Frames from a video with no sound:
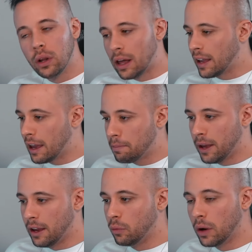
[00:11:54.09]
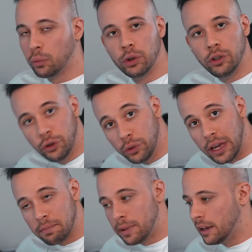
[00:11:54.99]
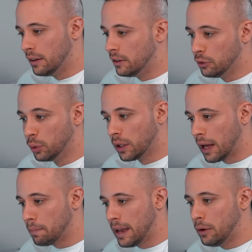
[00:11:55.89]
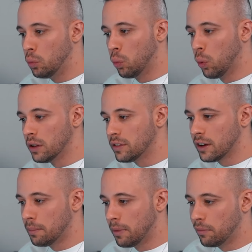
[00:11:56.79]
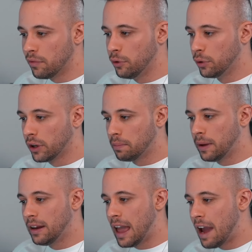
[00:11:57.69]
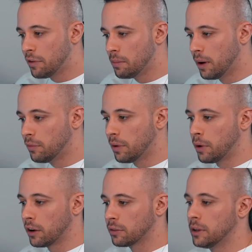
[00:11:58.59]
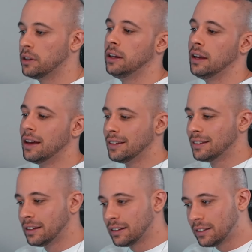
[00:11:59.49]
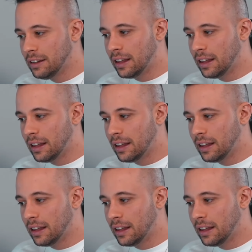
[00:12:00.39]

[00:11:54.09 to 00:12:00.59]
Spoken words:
will I get paid? When will you get paid? You will get paid once a month. You will get paid every month, approximately 60